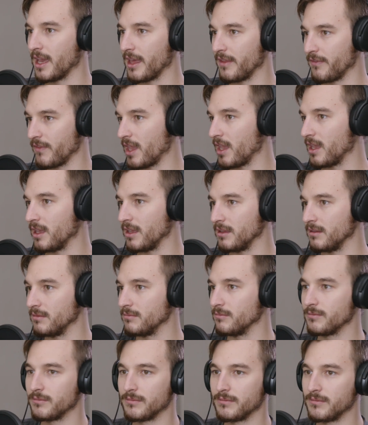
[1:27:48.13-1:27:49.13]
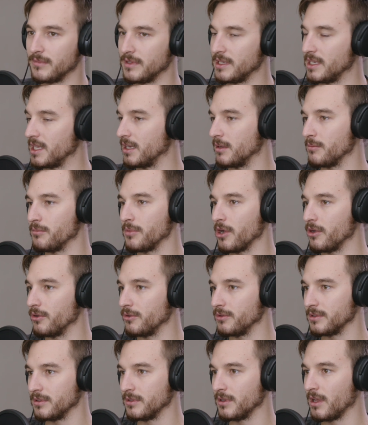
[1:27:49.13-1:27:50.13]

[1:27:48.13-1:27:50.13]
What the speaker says: and they need a bone